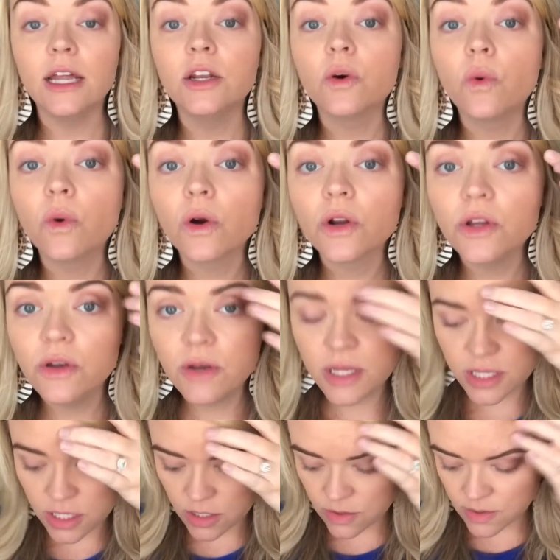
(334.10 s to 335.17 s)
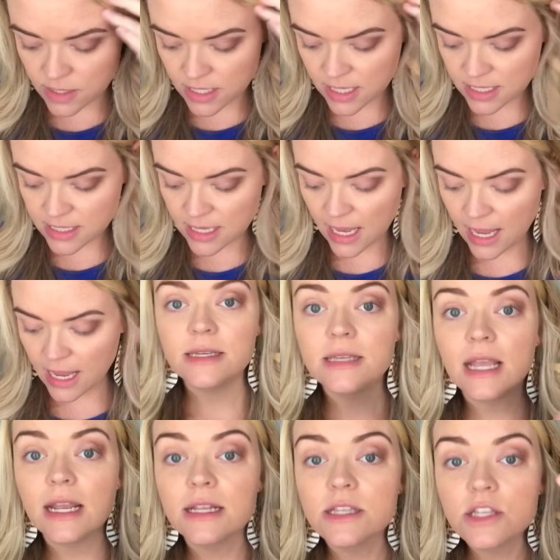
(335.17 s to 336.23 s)
or you can use the same
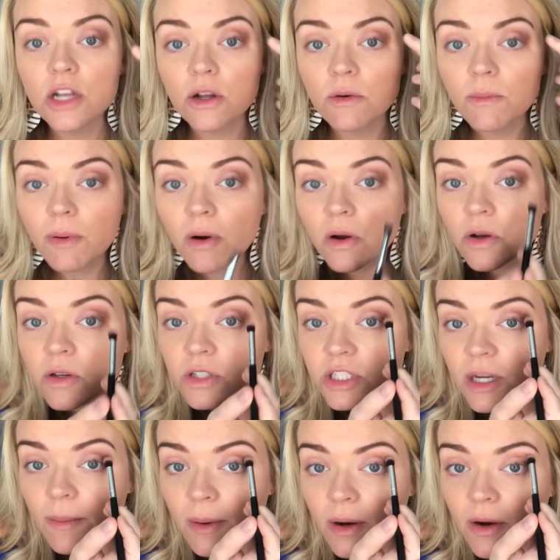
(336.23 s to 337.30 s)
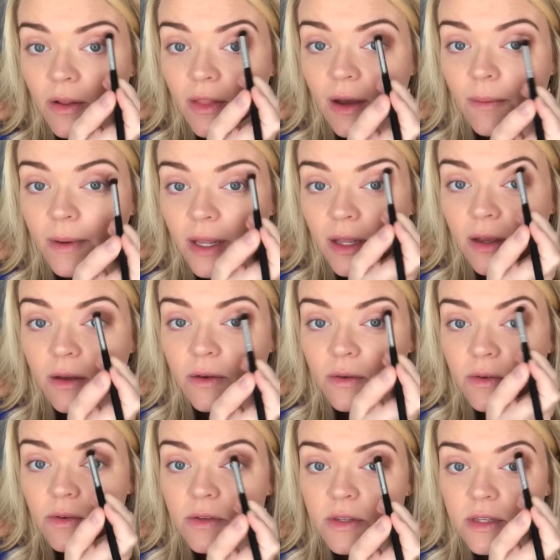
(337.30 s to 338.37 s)
sandstone pearl shimmer that we
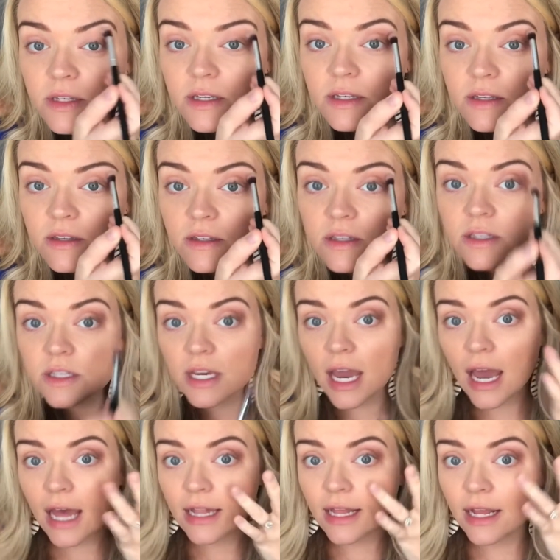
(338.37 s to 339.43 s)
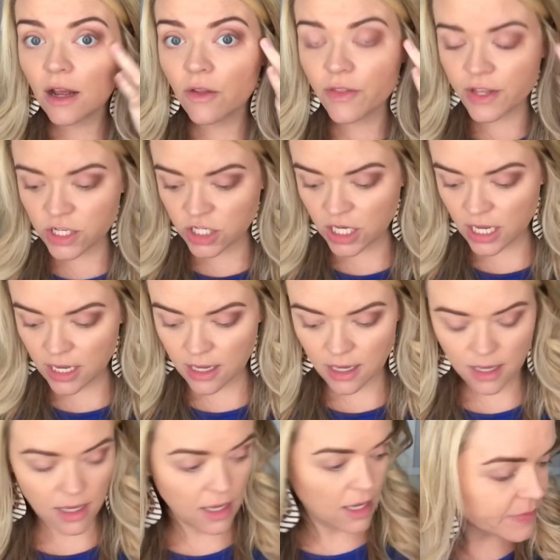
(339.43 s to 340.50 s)
used to highlight on the cheek.
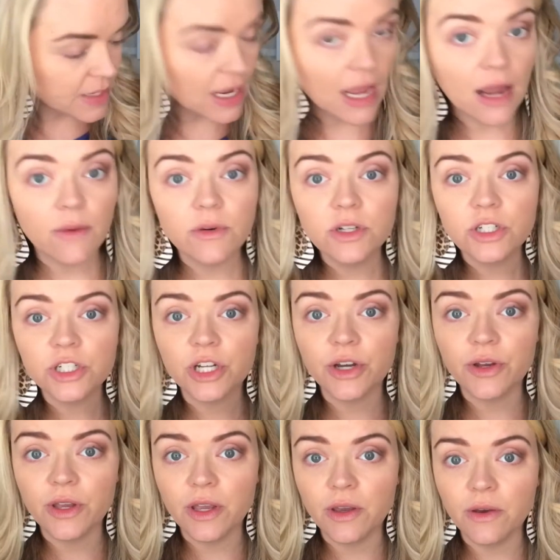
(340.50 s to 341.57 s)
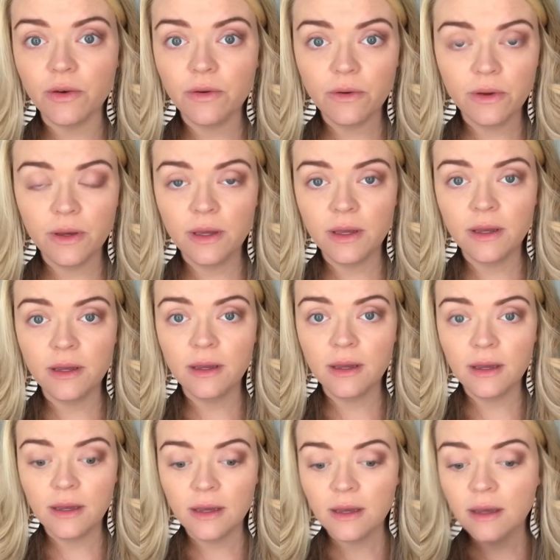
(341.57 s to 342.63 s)
I will show you
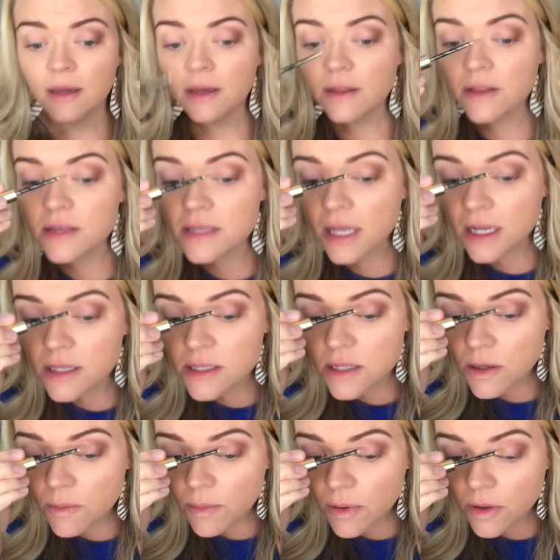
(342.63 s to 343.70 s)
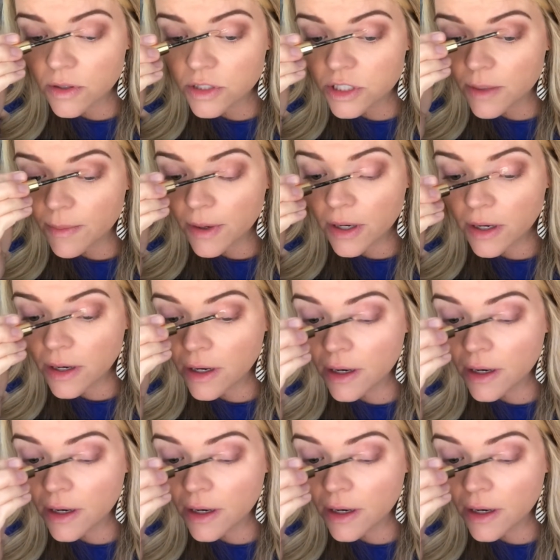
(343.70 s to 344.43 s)
the sandstone pearl shimmer.